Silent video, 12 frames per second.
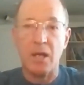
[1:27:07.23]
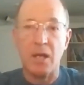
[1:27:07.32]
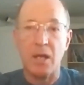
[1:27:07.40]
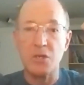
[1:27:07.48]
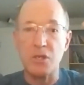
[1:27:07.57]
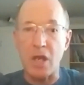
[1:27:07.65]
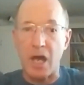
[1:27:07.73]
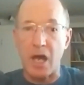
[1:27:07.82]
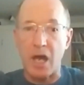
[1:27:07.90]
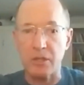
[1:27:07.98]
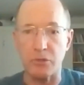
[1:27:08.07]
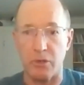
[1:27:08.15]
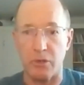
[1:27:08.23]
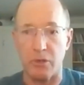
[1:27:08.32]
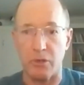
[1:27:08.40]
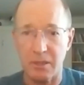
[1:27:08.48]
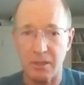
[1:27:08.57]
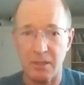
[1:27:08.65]
not under it.
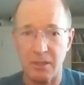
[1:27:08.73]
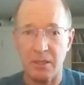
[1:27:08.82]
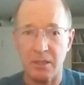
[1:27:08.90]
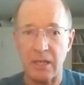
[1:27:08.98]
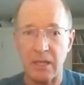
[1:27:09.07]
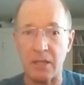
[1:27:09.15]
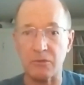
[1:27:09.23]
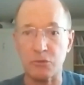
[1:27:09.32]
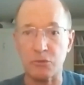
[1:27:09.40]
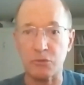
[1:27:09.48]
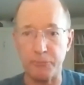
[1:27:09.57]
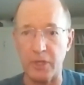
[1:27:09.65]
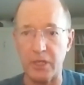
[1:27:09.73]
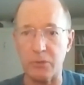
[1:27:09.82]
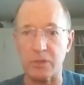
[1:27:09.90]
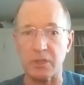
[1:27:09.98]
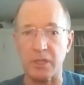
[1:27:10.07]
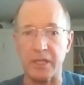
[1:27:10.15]
And too
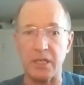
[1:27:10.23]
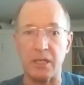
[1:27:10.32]
frequently,